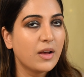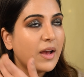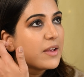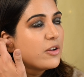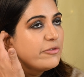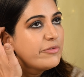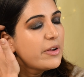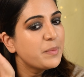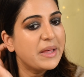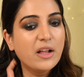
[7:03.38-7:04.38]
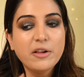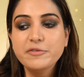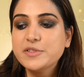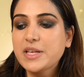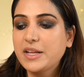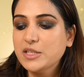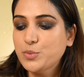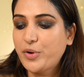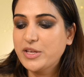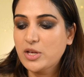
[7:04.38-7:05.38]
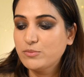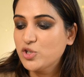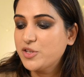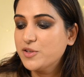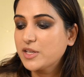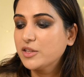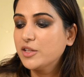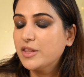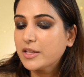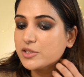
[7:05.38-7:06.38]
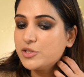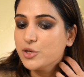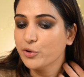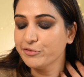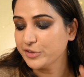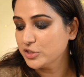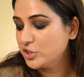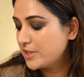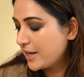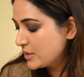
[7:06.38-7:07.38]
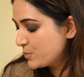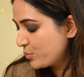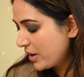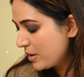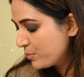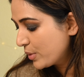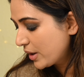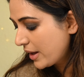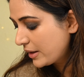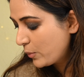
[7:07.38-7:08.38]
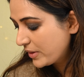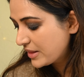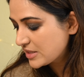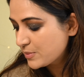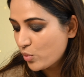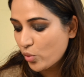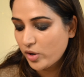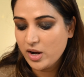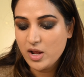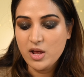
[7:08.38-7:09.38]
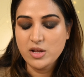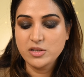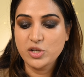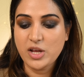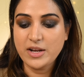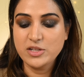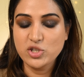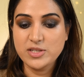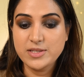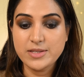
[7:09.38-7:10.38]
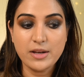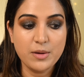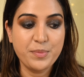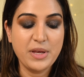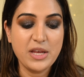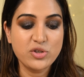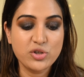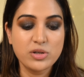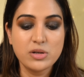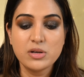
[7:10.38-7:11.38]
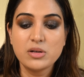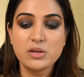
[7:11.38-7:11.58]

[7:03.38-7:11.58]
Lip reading: I couldn't find my e.l.f. setting spray, so I'm just using the NYX Duo Finish setting spray. But anyway, that's more to kind of just set up each